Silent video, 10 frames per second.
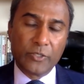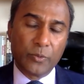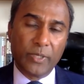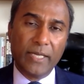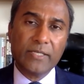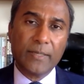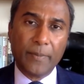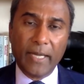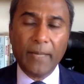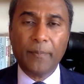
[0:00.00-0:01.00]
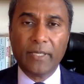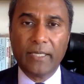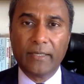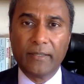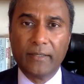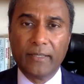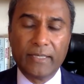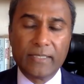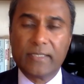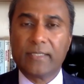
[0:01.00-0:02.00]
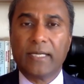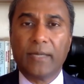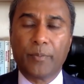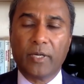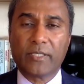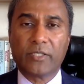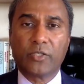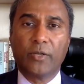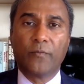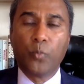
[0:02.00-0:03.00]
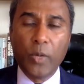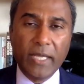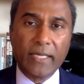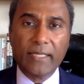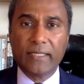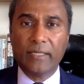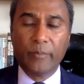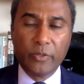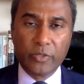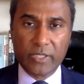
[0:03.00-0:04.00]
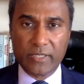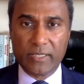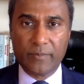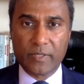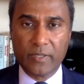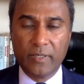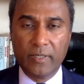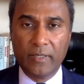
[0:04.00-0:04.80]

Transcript: So what ends up happening in this entire process, you have weakened immune systems.